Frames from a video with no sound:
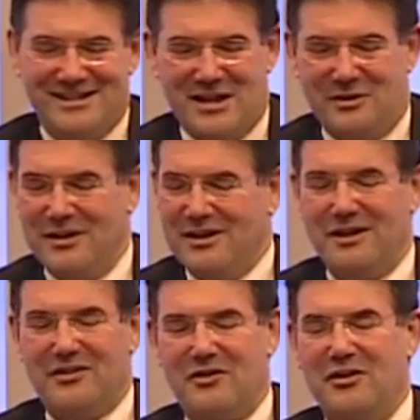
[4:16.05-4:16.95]
No.
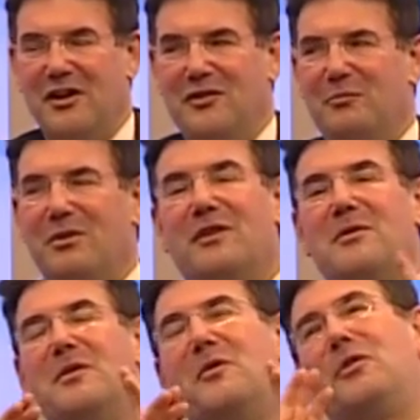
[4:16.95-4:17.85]
Doesn't answer prayers.
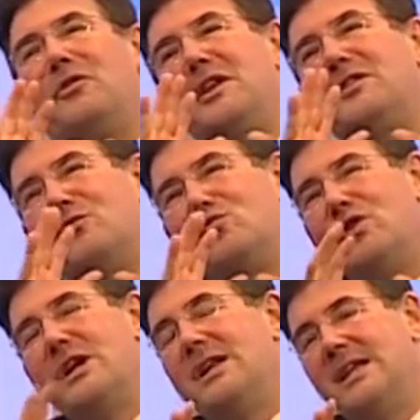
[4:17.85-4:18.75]
I mean, the thing that
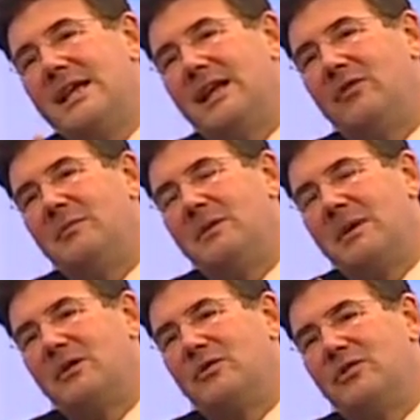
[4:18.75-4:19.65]
really gets me
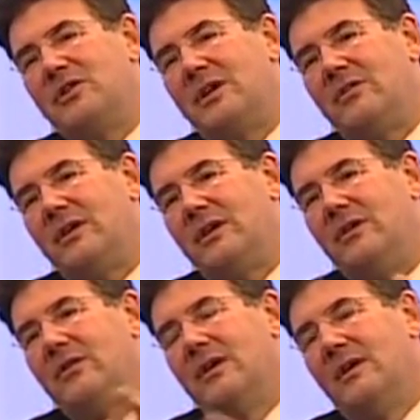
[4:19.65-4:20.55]
about Christianity
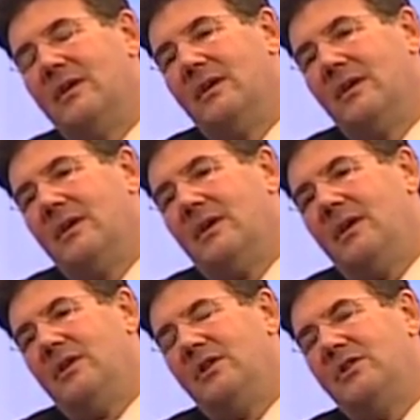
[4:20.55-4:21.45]
is
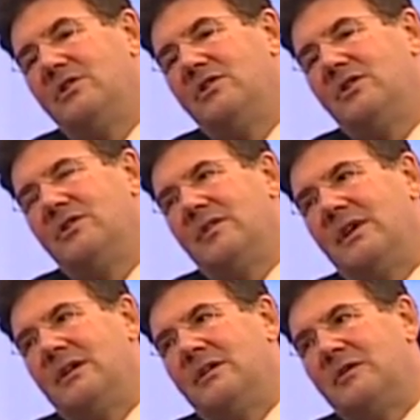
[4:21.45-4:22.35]
in the Church of
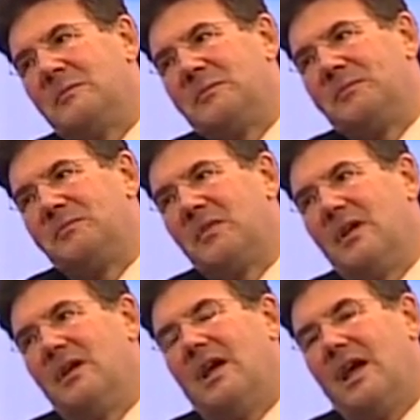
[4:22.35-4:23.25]
England,
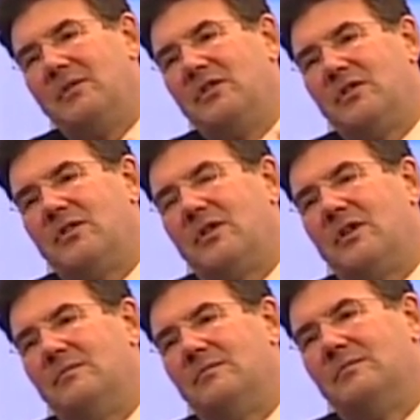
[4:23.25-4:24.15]
ever since
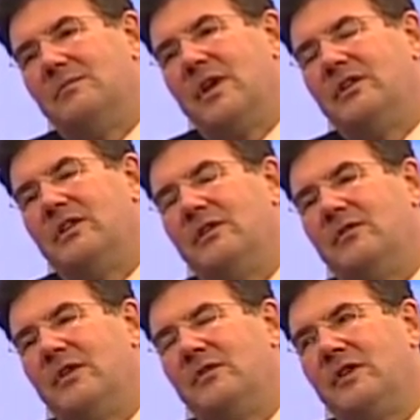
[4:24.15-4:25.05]
the
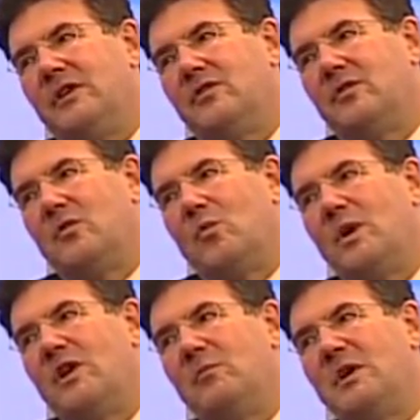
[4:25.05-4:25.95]
1950s,
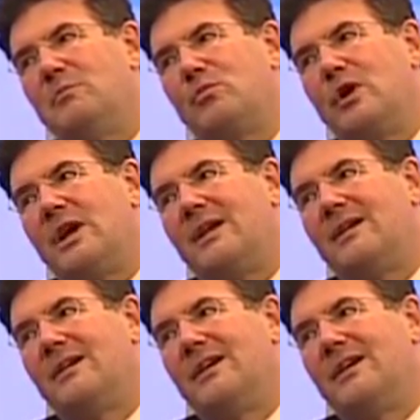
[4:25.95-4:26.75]
we have been praying